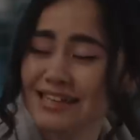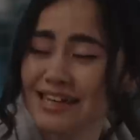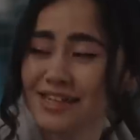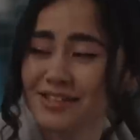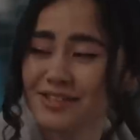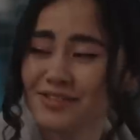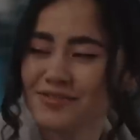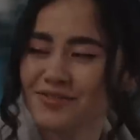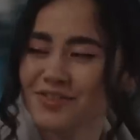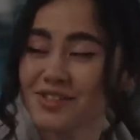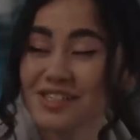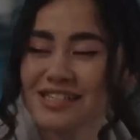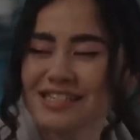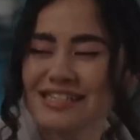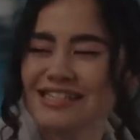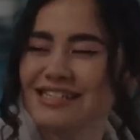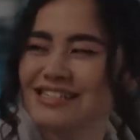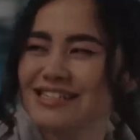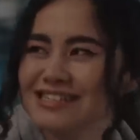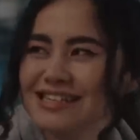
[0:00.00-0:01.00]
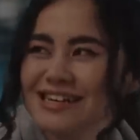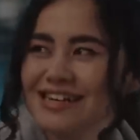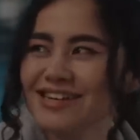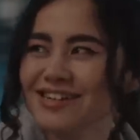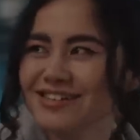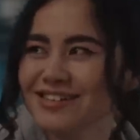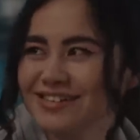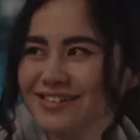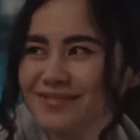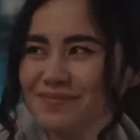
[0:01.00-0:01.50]
Had her first kiss there
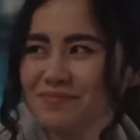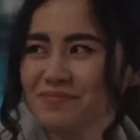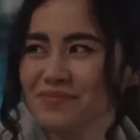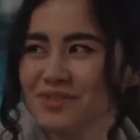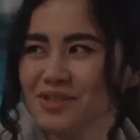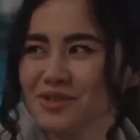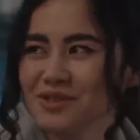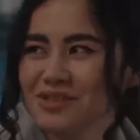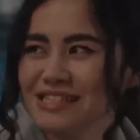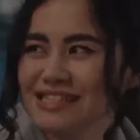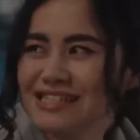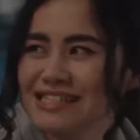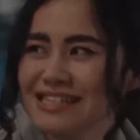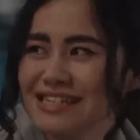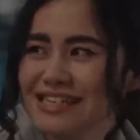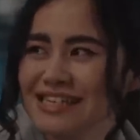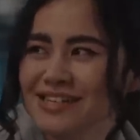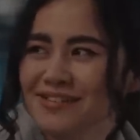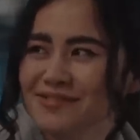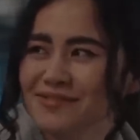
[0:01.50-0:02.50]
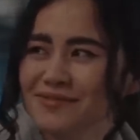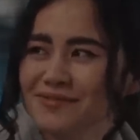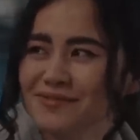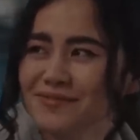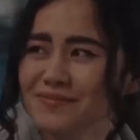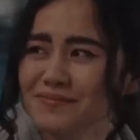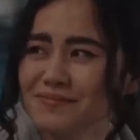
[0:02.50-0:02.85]
on New Year's Eve.